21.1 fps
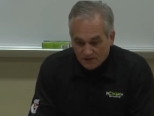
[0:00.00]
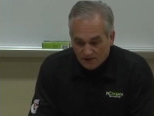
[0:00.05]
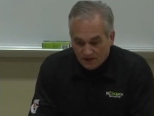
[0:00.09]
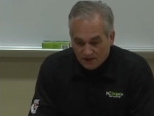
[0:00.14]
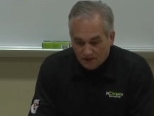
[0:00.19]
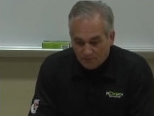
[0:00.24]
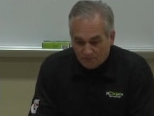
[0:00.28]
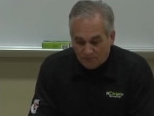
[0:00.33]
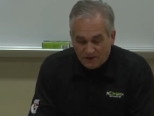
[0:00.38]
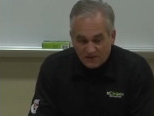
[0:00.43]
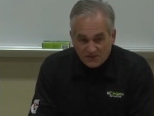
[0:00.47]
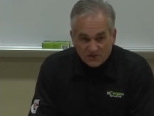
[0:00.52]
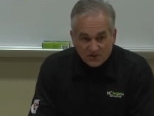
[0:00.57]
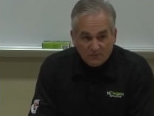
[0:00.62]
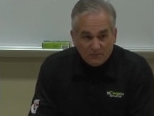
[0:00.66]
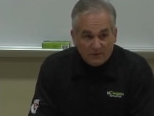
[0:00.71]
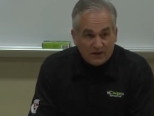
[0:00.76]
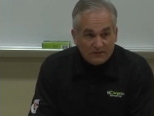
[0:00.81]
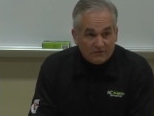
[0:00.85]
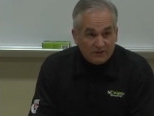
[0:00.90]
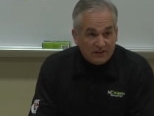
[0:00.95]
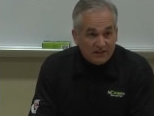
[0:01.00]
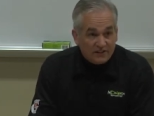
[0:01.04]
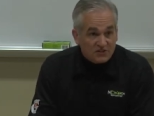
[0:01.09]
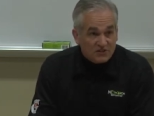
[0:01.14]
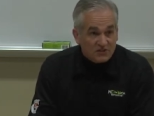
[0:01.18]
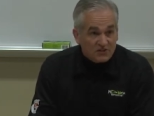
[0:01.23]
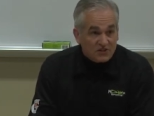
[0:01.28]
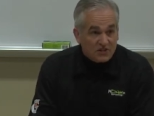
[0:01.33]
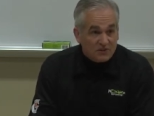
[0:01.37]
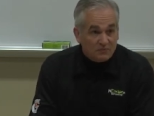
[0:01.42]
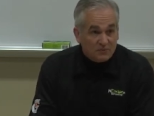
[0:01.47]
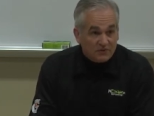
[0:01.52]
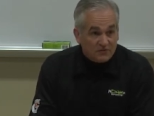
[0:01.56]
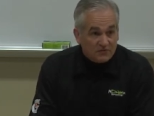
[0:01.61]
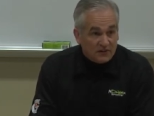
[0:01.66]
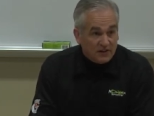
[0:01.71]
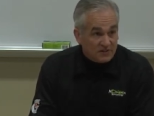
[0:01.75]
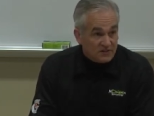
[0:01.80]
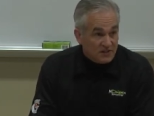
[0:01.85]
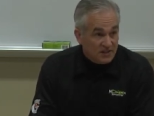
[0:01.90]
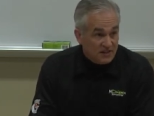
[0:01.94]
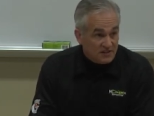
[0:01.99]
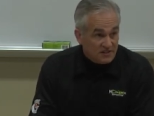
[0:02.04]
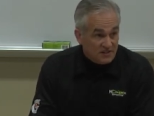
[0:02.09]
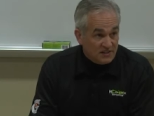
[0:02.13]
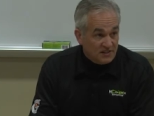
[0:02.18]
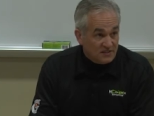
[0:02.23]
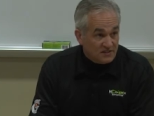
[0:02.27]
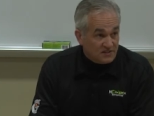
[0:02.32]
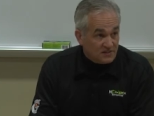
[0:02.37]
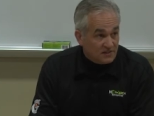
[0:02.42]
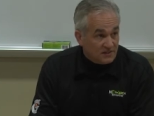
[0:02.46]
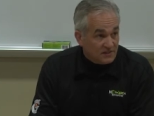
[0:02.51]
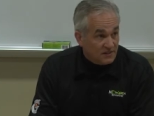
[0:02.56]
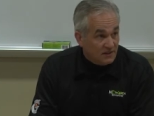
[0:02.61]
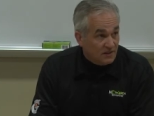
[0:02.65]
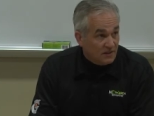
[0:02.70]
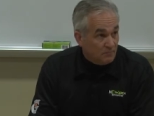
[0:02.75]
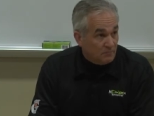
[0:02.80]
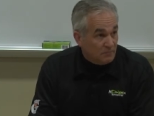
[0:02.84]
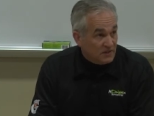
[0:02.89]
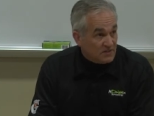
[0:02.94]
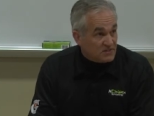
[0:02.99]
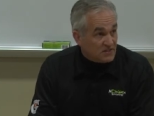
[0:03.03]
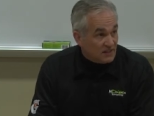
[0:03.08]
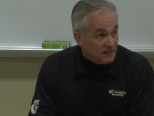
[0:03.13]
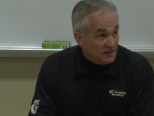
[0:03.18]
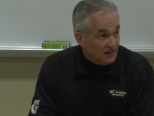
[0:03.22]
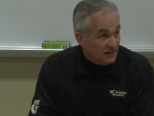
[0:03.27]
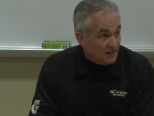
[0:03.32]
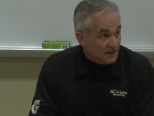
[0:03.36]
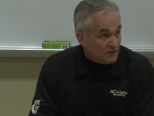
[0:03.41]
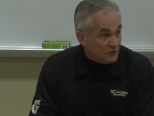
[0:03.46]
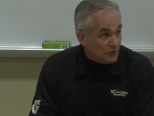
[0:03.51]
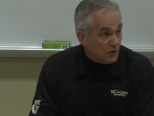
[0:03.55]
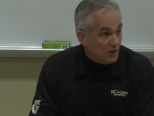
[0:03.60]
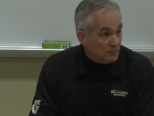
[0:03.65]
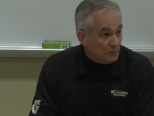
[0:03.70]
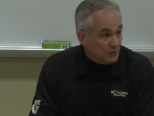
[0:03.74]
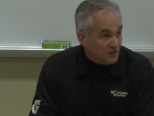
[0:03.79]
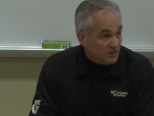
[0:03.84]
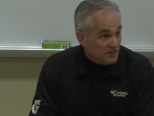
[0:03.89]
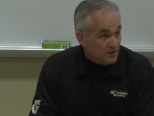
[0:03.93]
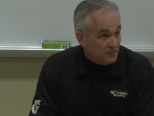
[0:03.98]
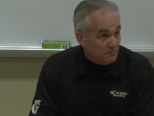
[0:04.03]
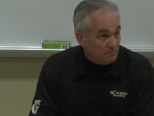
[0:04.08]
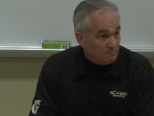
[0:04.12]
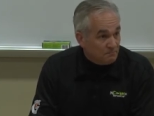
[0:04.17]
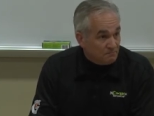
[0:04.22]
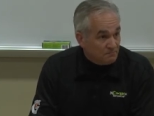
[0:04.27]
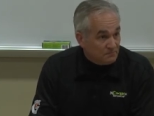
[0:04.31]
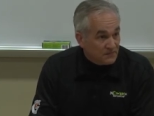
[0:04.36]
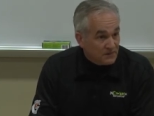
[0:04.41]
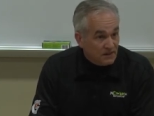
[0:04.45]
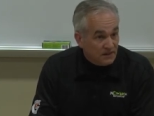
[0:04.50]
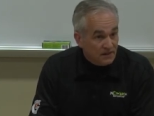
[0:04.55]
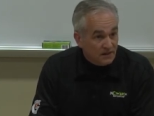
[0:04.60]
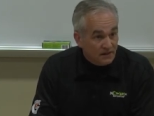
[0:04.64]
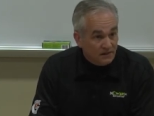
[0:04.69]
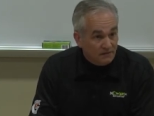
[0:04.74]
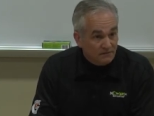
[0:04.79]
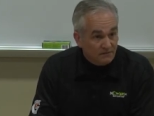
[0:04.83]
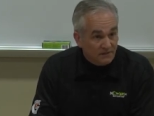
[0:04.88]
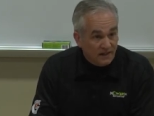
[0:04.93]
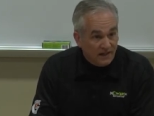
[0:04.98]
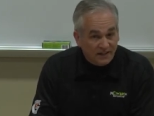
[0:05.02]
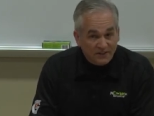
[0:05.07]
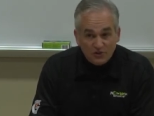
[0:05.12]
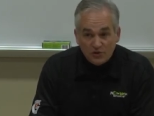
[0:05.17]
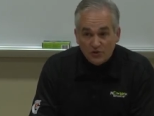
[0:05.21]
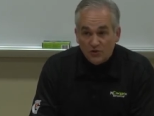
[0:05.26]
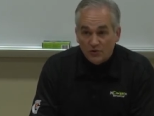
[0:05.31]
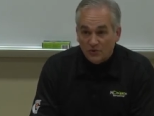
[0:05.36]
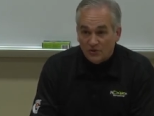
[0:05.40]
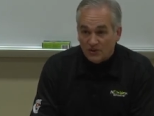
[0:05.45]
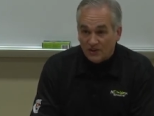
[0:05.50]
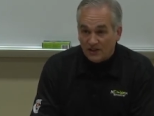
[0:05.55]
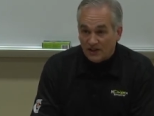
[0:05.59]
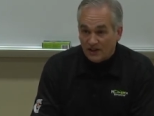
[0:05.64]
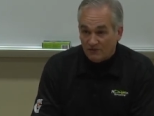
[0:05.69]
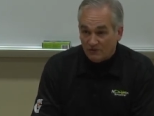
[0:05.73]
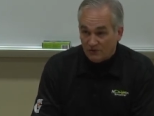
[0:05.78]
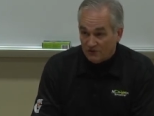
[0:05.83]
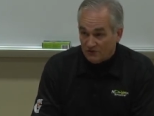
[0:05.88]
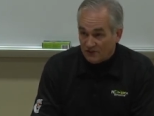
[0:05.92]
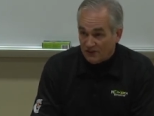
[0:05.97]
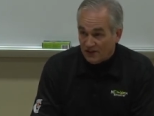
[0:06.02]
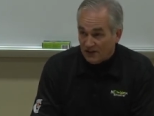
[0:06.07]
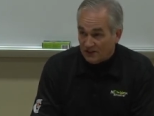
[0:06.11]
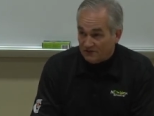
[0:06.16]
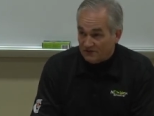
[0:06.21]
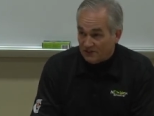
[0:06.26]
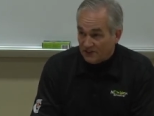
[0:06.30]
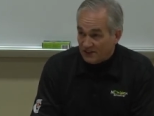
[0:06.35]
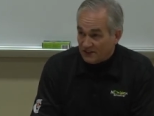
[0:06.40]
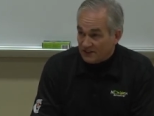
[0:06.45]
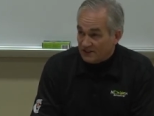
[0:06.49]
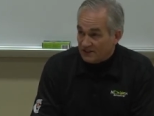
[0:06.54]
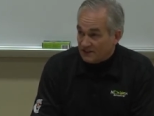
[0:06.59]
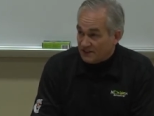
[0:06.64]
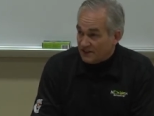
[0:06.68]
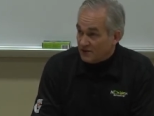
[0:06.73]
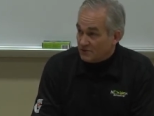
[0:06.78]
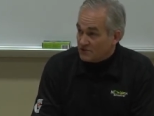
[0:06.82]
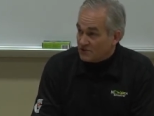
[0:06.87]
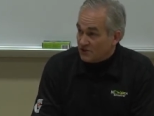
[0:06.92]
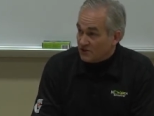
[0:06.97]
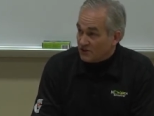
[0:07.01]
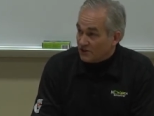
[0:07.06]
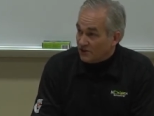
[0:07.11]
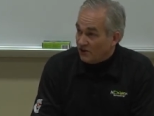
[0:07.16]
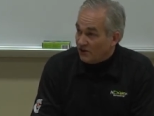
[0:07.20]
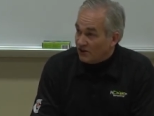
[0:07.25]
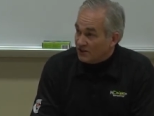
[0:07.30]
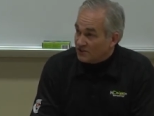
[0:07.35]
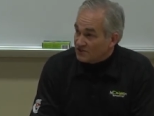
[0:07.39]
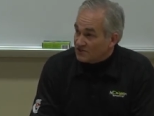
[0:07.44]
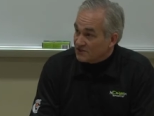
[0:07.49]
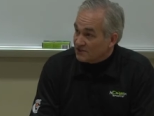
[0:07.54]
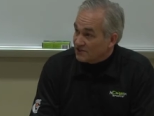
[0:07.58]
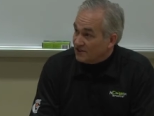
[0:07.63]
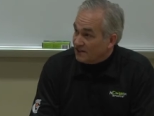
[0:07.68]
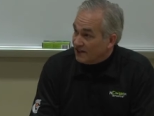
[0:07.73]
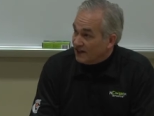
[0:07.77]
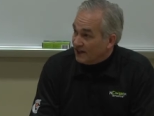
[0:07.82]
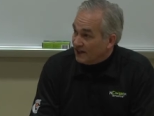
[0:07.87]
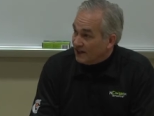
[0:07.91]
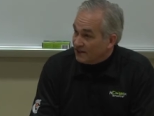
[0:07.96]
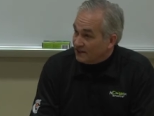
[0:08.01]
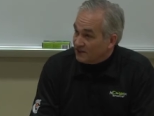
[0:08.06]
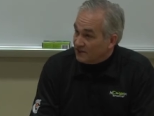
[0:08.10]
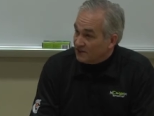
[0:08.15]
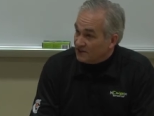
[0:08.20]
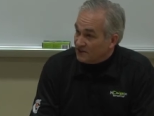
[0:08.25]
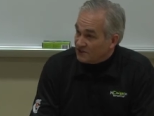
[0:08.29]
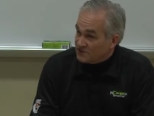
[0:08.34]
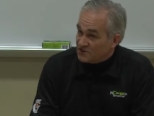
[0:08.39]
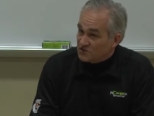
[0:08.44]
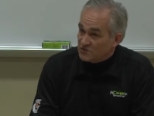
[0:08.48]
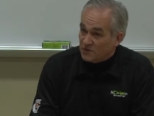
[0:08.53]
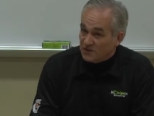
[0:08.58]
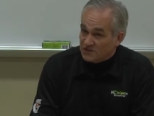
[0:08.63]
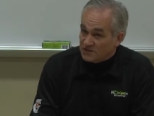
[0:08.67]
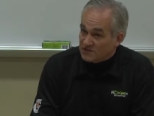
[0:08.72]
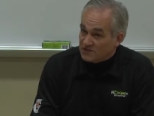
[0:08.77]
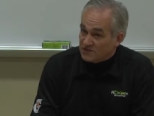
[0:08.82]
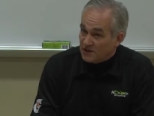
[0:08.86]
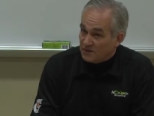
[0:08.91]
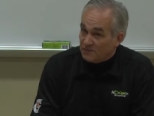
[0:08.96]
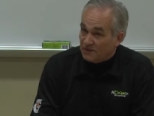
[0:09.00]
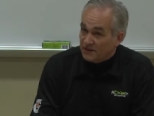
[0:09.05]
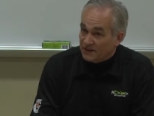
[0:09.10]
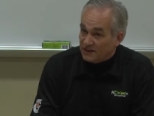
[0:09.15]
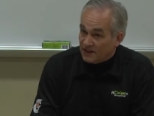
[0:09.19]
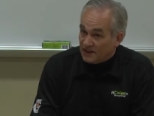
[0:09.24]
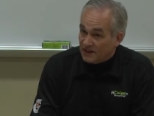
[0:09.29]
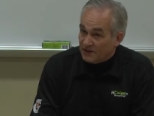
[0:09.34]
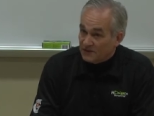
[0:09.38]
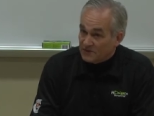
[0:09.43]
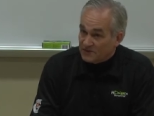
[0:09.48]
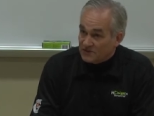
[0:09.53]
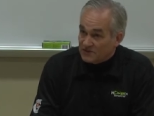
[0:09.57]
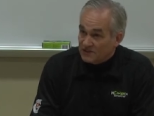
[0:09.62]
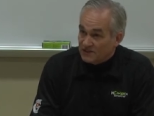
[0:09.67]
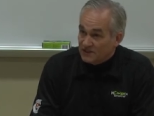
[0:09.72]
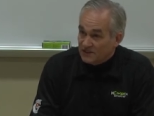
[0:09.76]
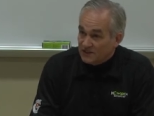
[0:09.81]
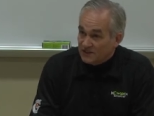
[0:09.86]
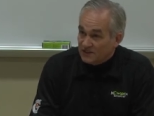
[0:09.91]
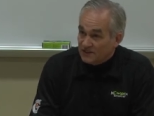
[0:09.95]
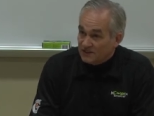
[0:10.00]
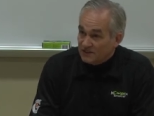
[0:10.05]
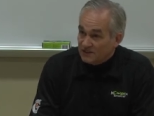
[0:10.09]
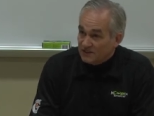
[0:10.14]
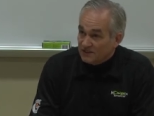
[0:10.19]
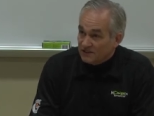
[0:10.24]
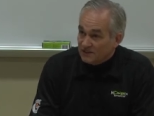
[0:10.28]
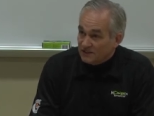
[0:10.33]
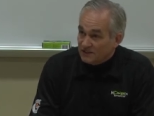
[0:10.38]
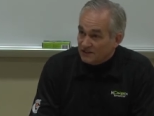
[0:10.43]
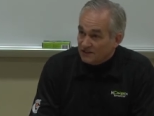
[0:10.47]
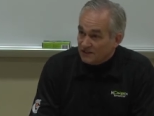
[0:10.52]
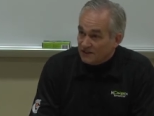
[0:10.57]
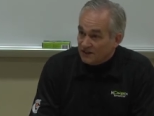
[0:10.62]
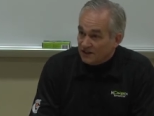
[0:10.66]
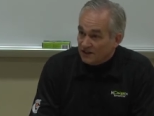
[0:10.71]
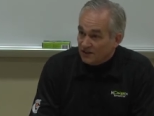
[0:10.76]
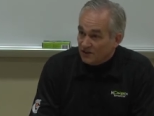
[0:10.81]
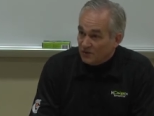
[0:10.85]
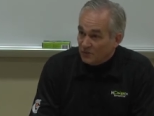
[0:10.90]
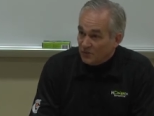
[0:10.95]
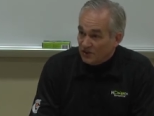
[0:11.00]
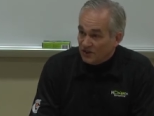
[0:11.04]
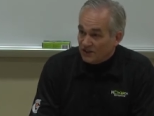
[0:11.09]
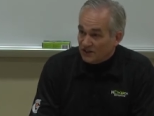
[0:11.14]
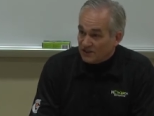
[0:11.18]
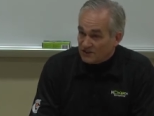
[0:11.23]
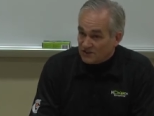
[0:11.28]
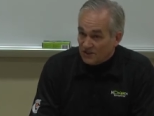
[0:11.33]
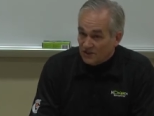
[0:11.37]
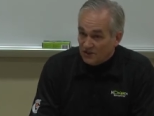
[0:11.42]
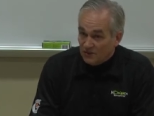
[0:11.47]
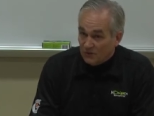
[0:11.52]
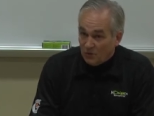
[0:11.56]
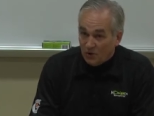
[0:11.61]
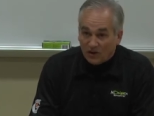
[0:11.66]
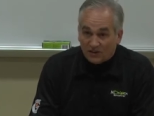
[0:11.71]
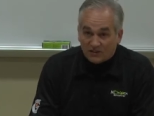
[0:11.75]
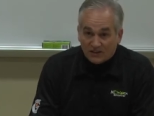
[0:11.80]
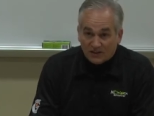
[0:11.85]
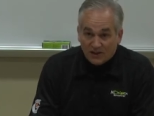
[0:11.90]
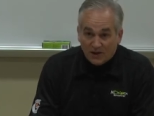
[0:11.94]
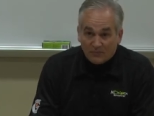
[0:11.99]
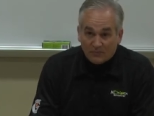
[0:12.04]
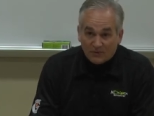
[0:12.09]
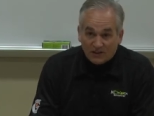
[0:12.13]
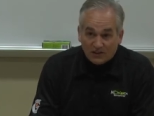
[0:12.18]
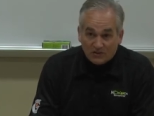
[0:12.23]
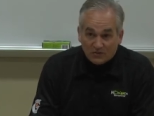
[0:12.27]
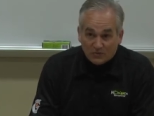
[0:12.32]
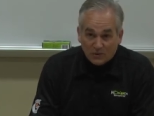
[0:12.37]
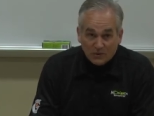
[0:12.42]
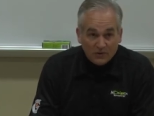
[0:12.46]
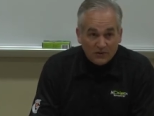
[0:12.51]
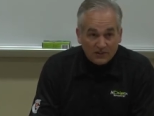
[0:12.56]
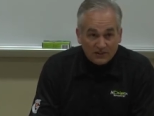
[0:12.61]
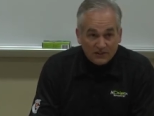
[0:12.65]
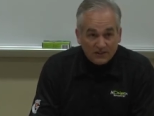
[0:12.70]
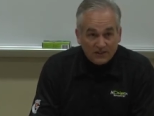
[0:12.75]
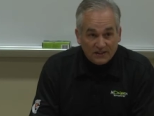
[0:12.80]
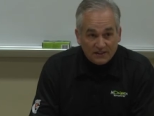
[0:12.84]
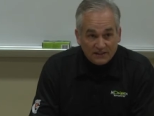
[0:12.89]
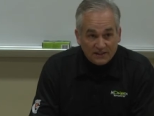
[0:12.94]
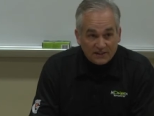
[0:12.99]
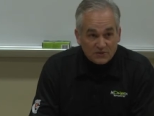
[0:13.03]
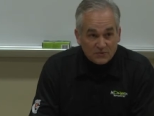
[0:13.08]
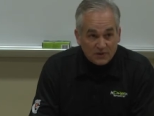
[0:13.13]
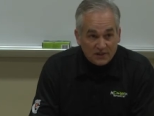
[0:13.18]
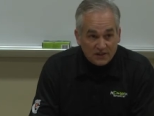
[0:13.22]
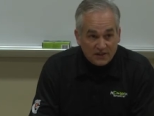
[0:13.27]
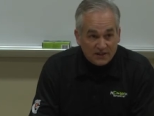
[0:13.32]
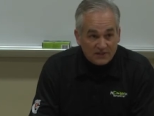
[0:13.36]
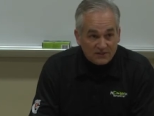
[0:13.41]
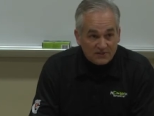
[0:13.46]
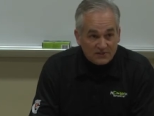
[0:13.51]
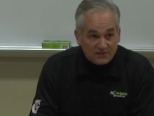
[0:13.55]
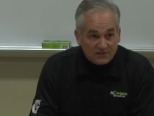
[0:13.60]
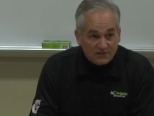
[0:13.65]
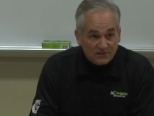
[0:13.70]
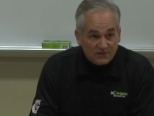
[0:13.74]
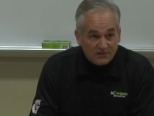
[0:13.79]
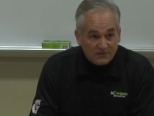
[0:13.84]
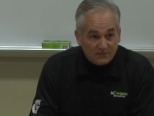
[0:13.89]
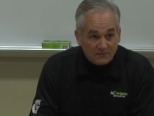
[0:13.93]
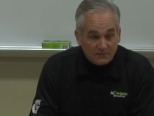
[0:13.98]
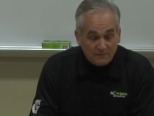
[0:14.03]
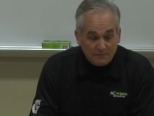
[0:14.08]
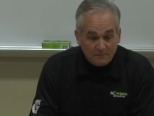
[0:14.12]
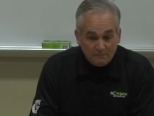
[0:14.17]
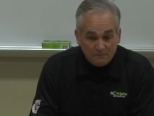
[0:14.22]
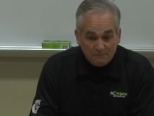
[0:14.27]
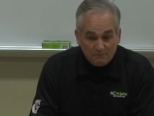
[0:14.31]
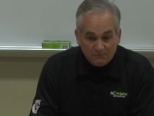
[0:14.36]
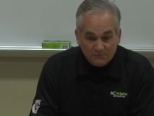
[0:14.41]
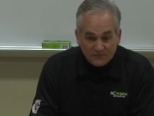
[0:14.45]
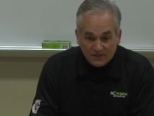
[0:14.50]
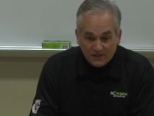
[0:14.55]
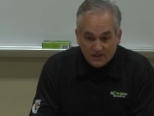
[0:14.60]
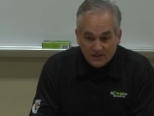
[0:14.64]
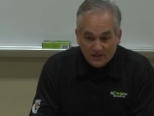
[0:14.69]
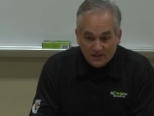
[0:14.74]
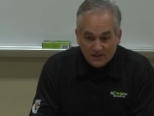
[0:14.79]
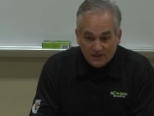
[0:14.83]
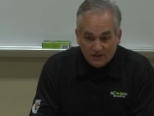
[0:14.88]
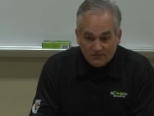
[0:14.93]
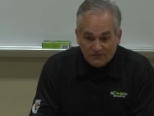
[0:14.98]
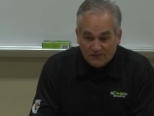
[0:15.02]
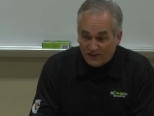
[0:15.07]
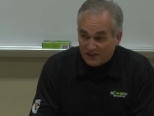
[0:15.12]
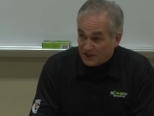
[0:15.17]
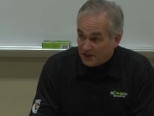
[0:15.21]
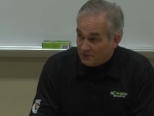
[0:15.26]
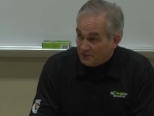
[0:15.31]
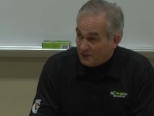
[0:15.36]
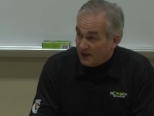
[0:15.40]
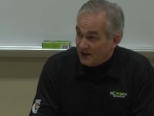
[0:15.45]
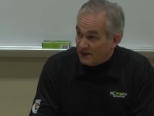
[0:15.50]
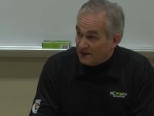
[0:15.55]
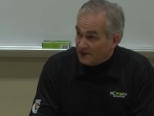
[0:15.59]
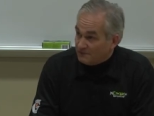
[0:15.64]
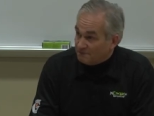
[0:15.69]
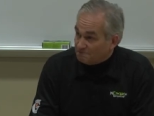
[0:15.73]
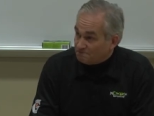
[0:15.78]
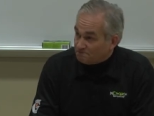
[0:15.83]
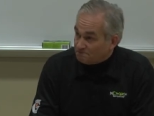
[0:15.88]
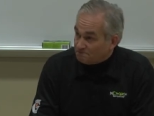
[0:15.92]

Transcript: uh, based on my relationship with franchisees, uh, basically I grew up with them. Uh, I knew the level of conflict that that was going to cause, and it just wasn't something that I was uh, willing to walk the company through, and, and that's what led us to uh, finding a buyer.